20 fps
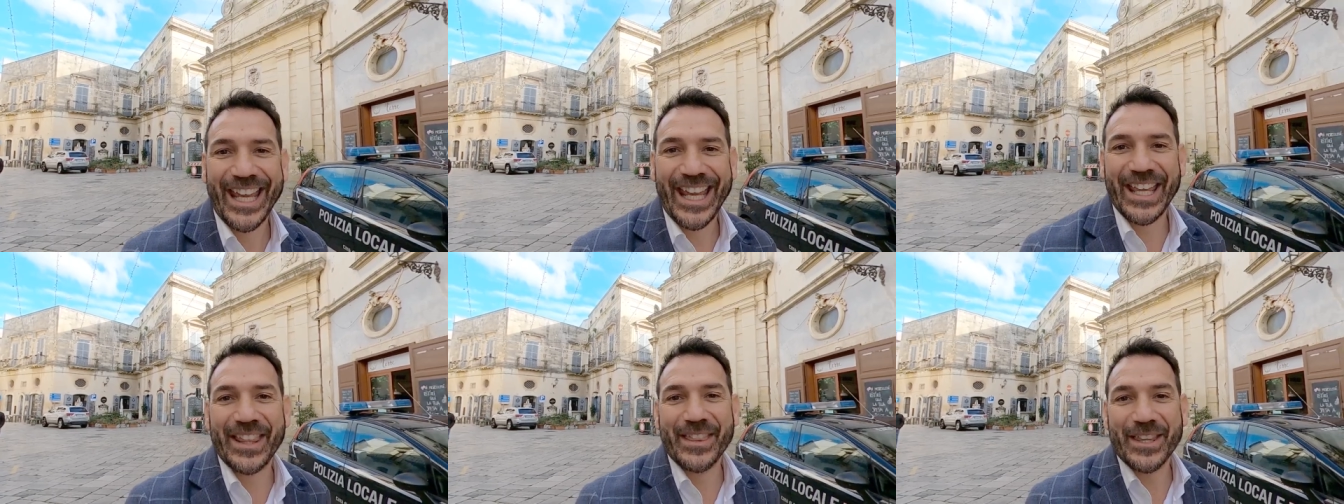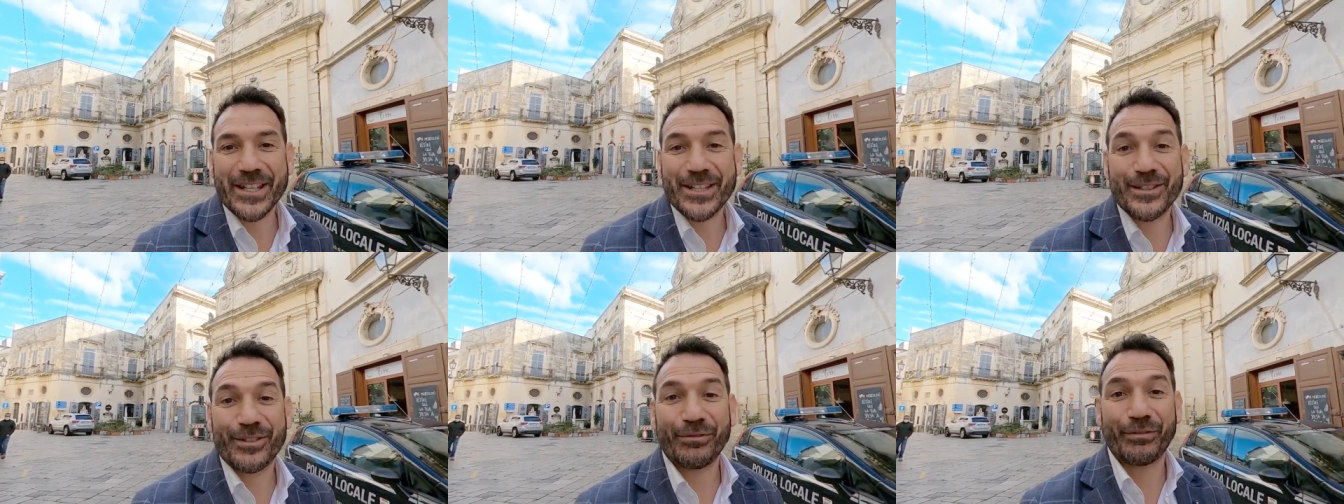in
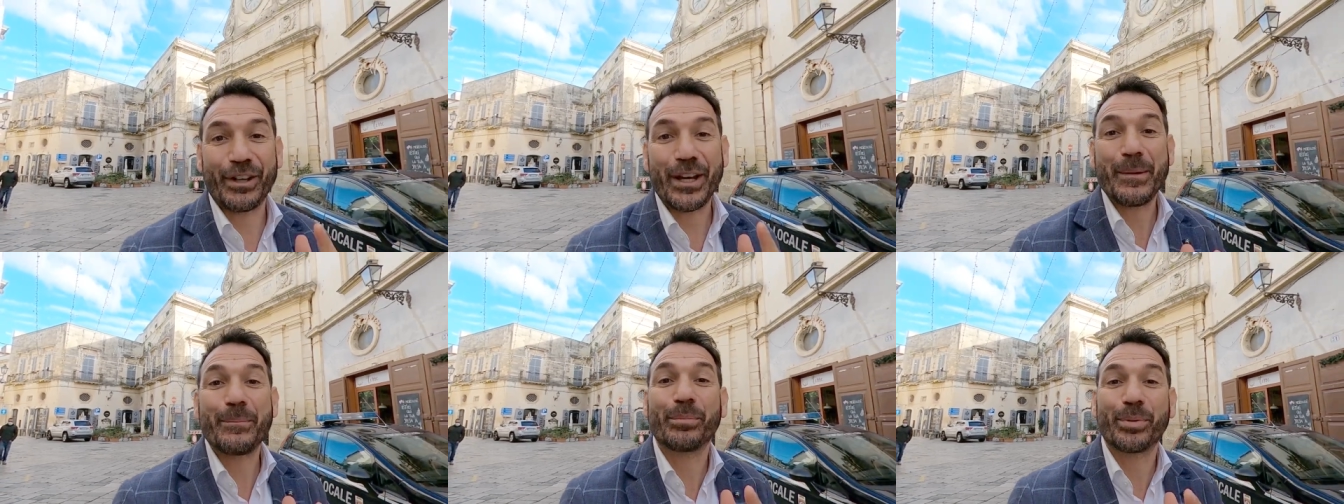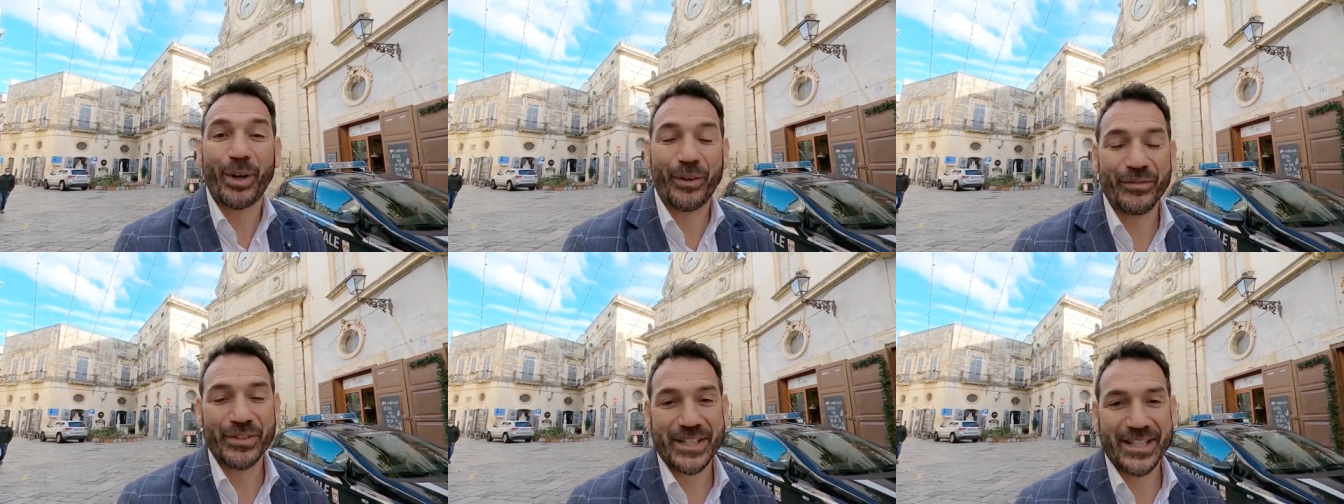these three
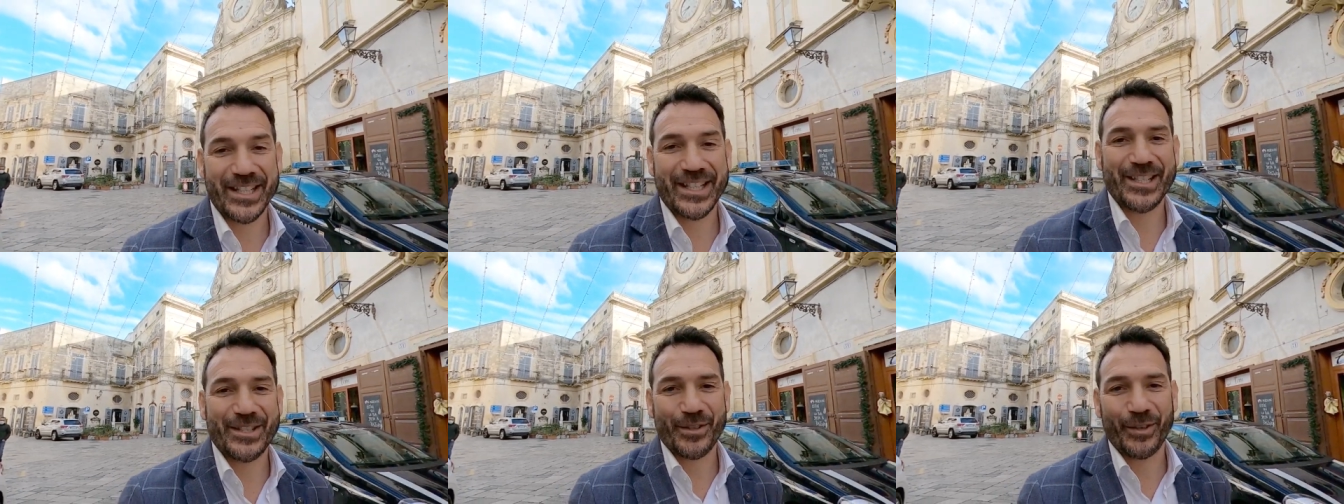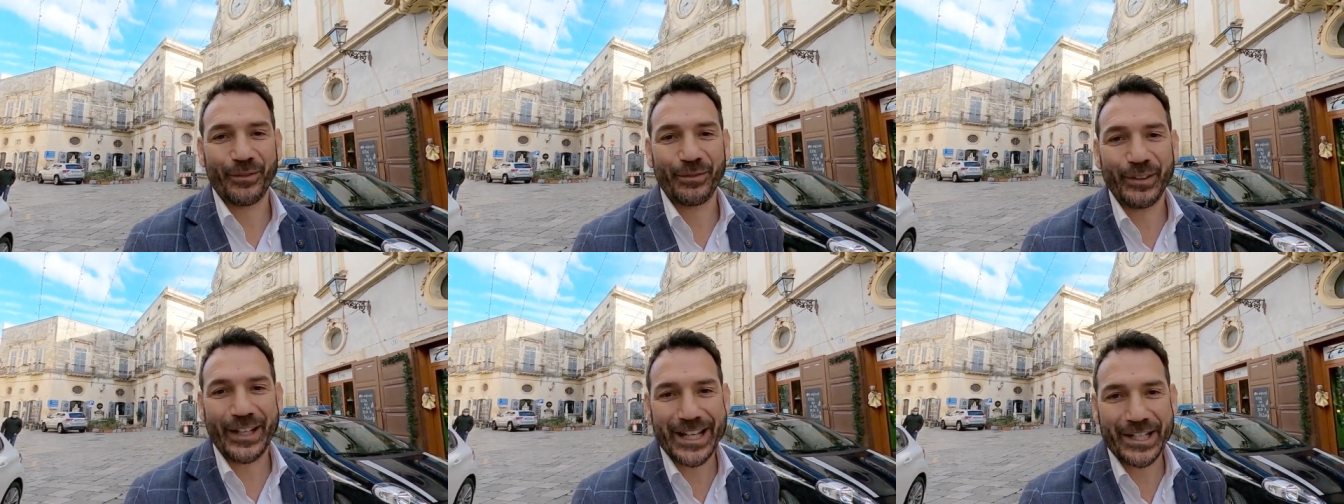provinces
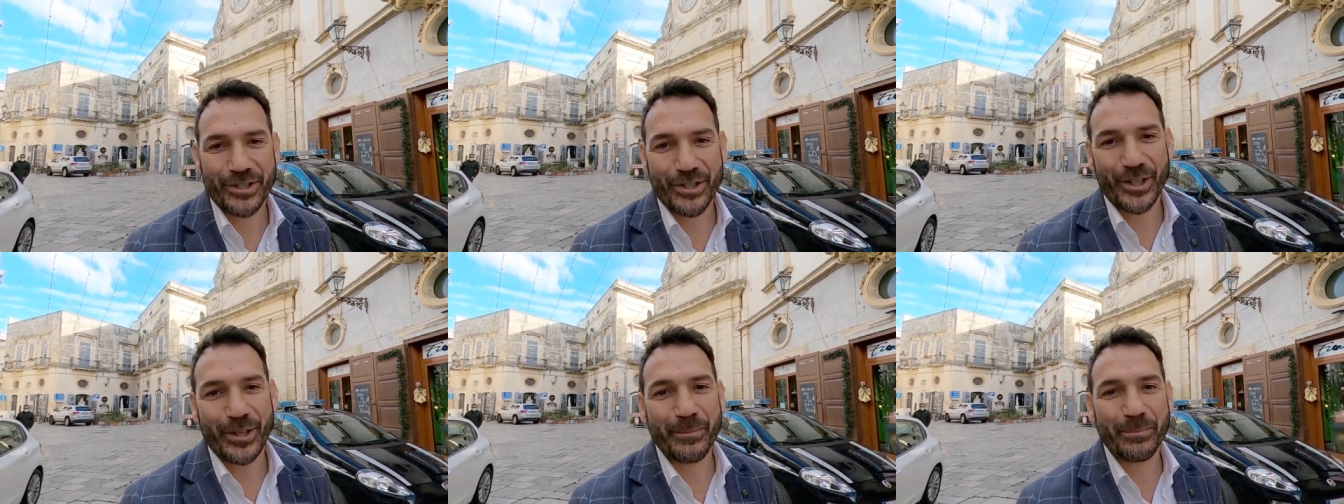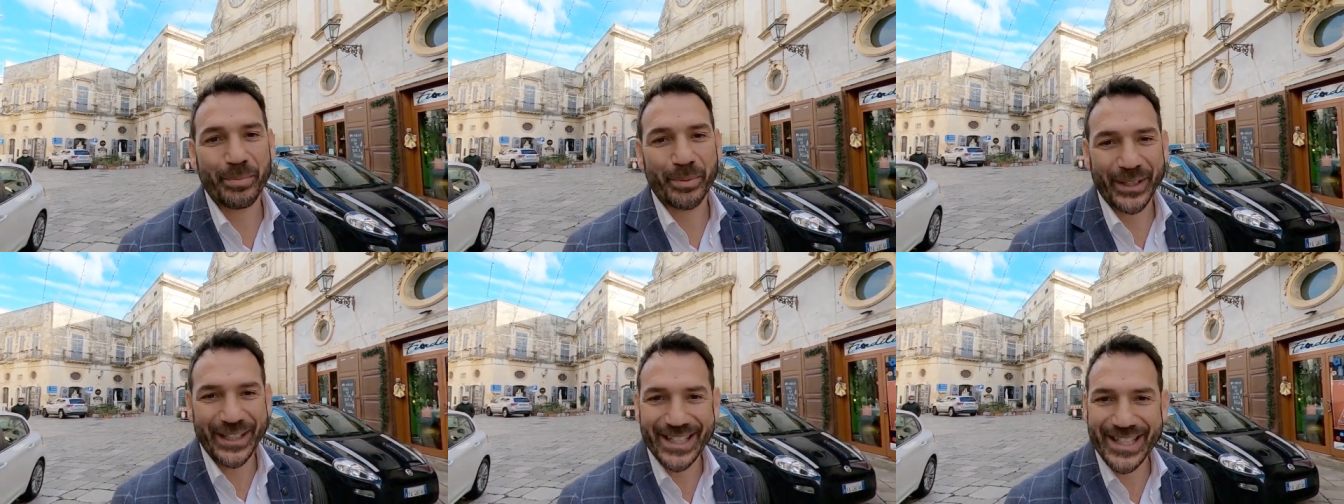of Lecce,
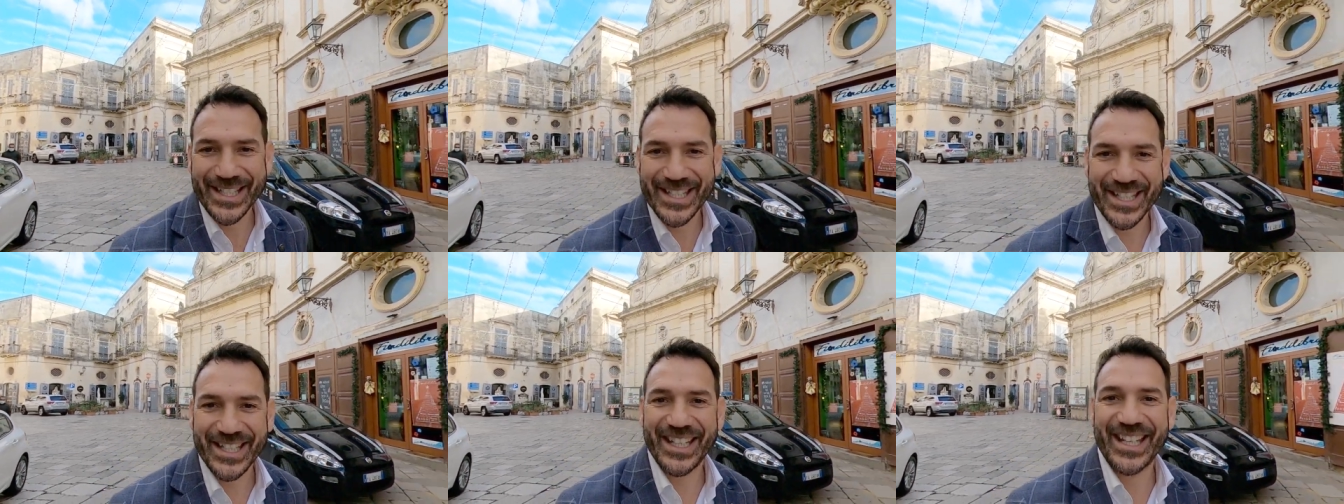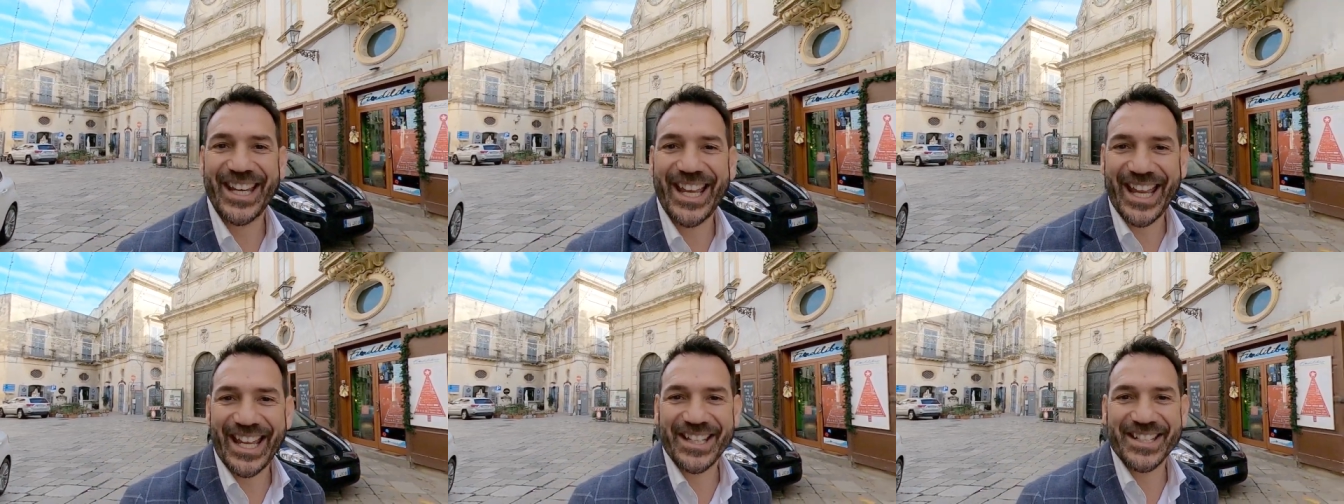
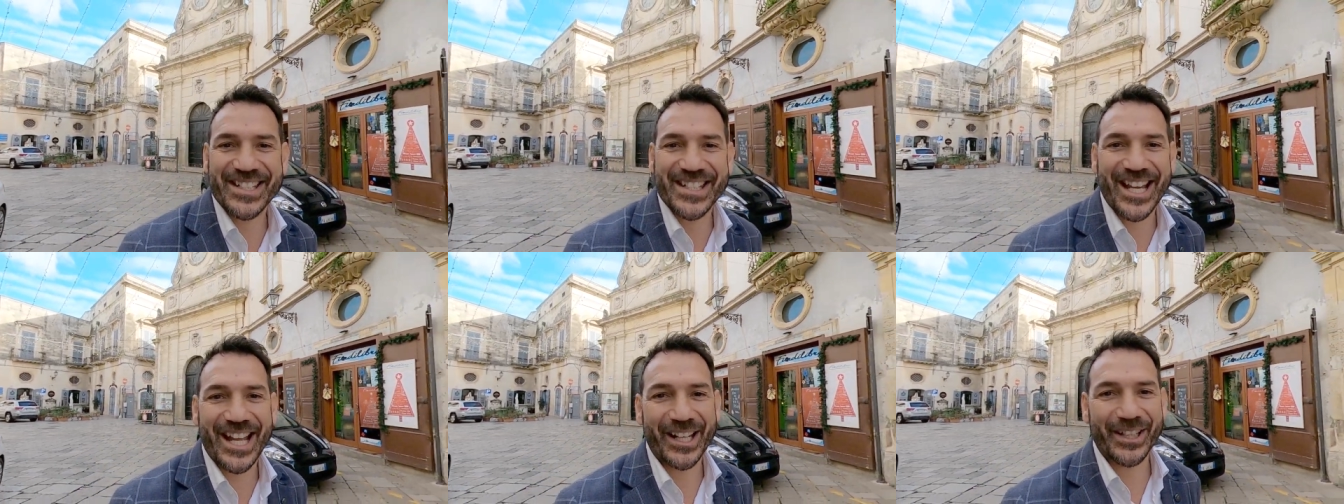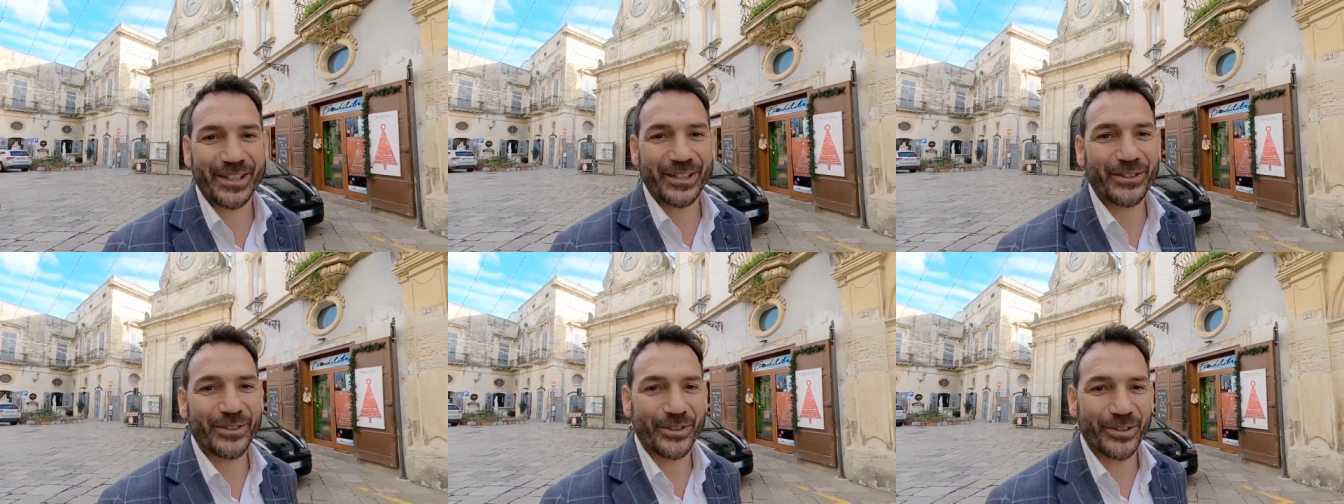Brindisi, and
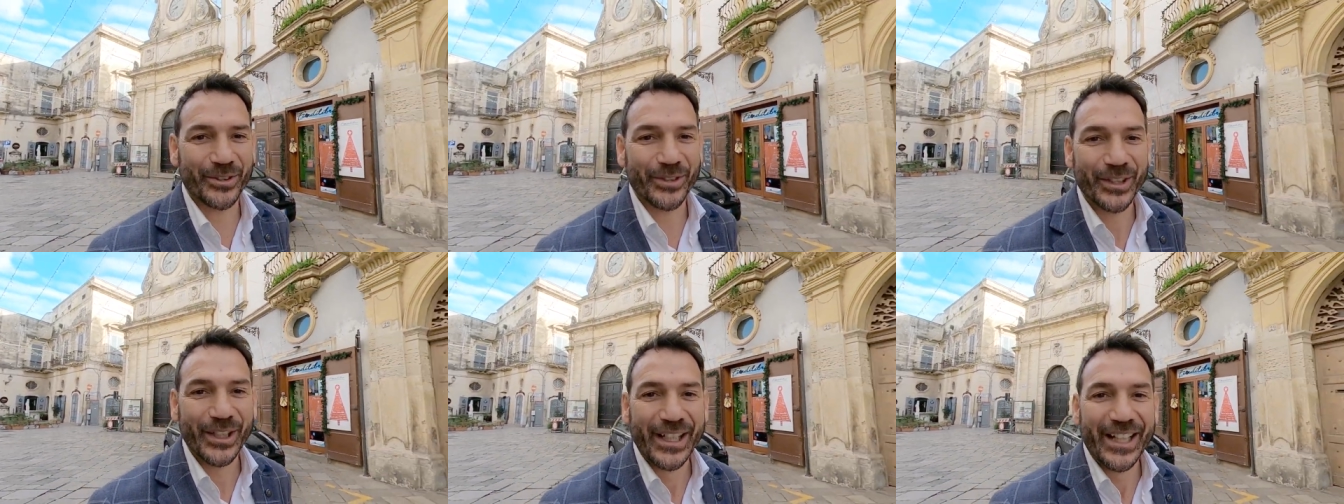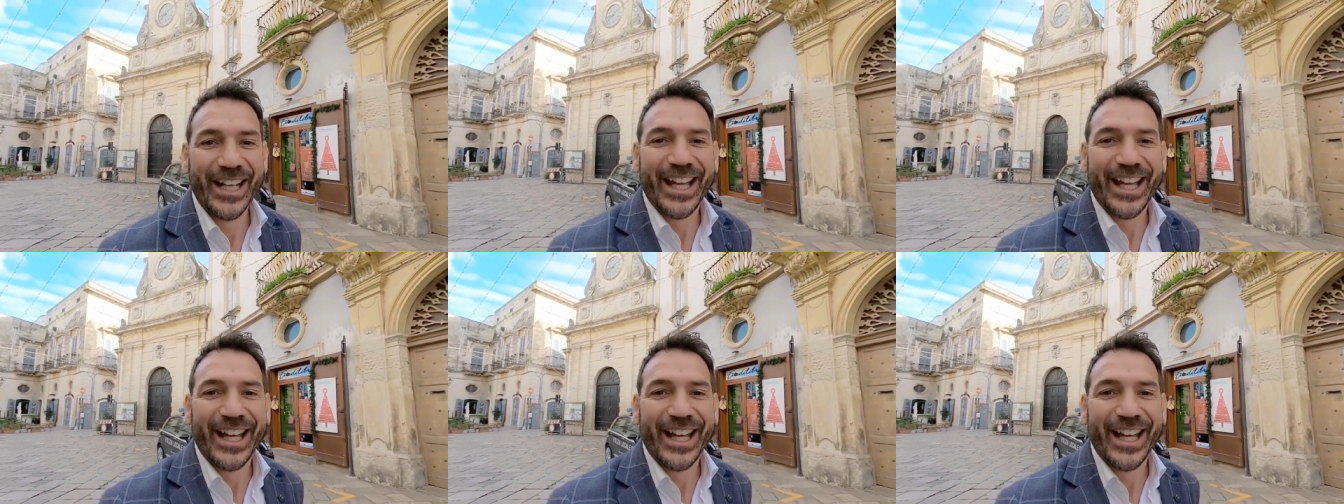Taranto.